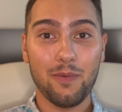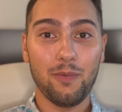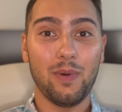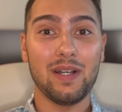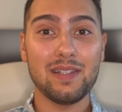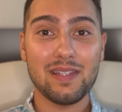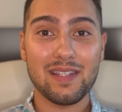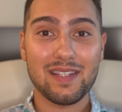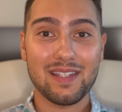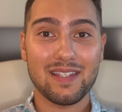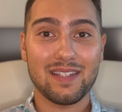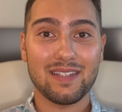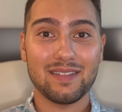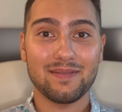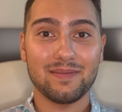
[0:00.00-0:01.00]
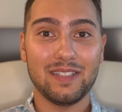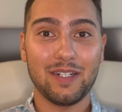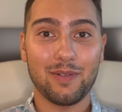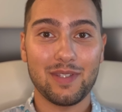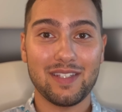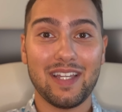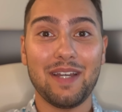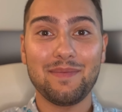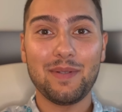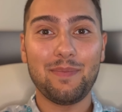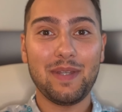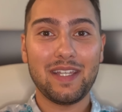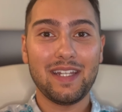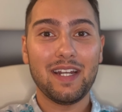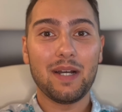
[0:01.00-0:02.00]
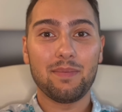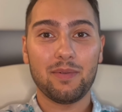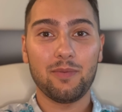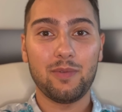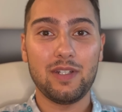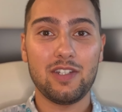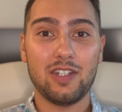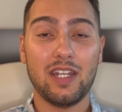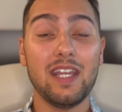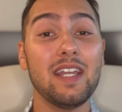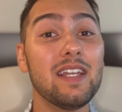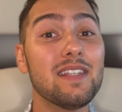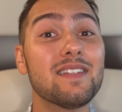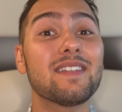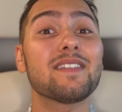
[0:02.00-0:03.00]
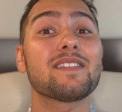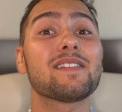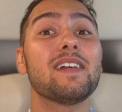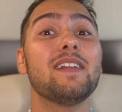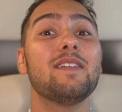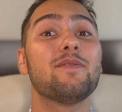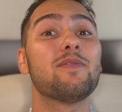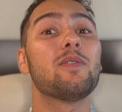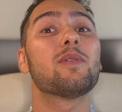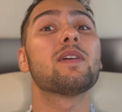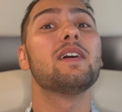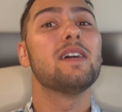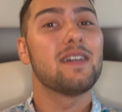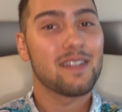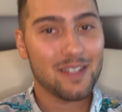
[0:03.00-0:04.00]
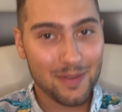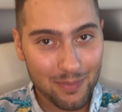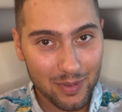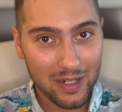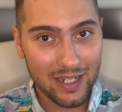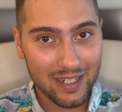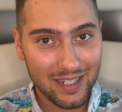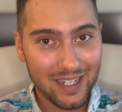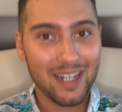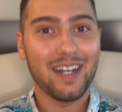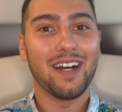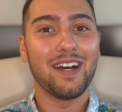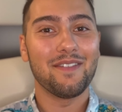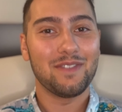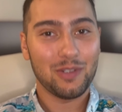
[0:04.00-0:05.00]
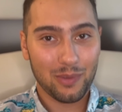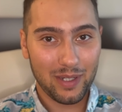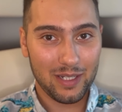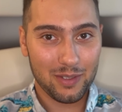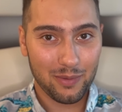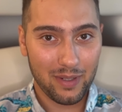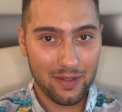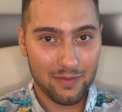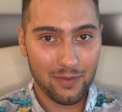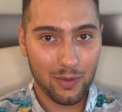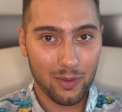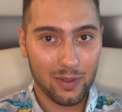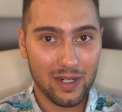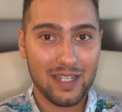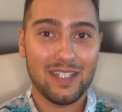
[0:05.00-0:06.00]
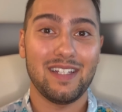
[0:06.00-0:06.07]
once it's time to pick it up, which is slated for spring of 2024.